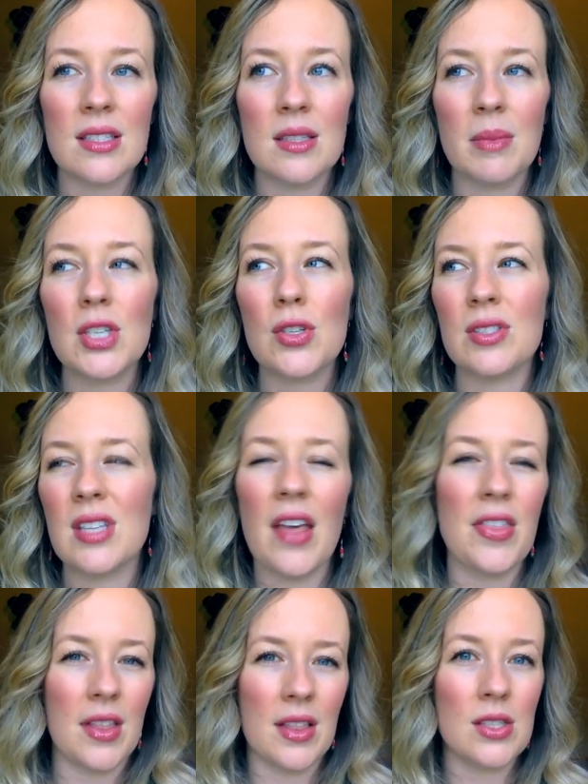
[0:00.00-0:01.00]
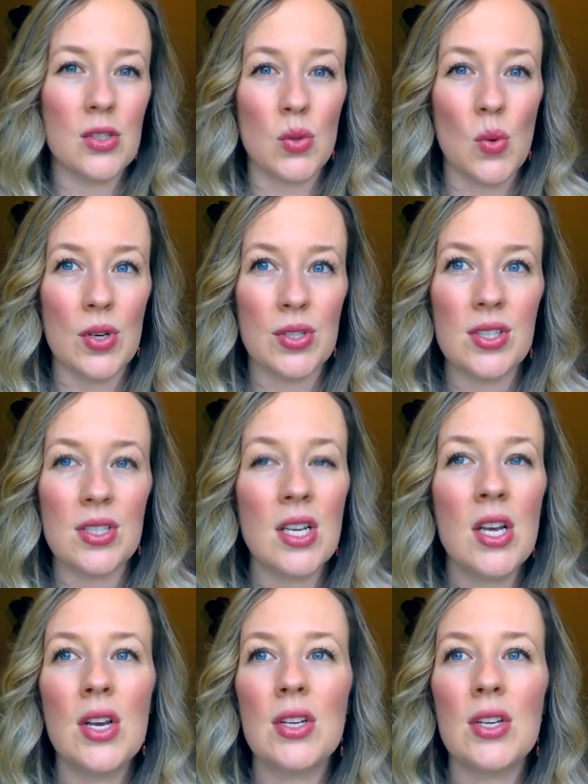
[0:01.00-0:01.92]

to make sure it's ethically sourced.